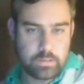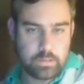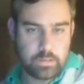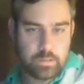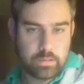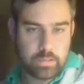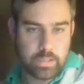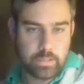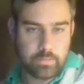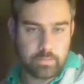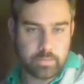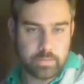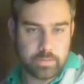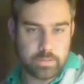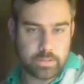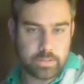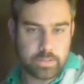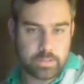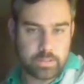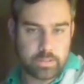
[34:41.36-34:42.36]
That
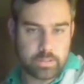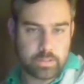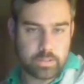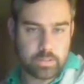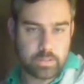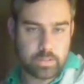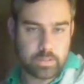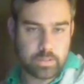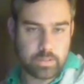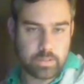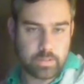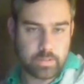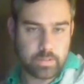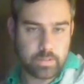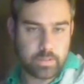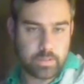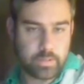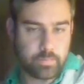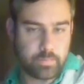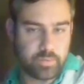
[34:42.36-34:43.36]
was
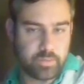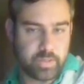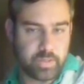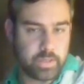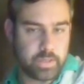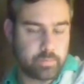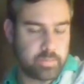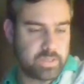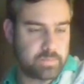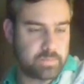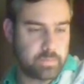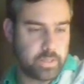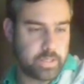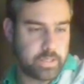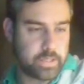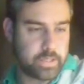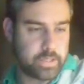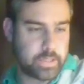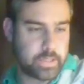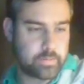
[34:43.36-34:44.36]
completely misplayed
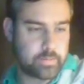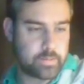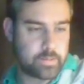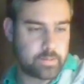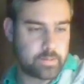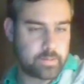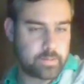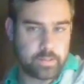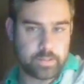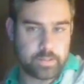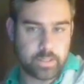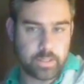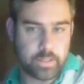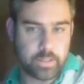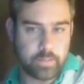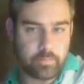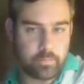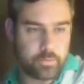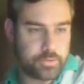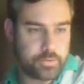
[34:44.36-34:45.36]
and yet entirely
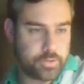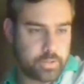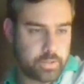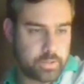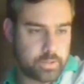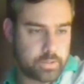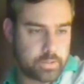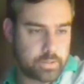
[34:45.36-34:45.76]
fortunate.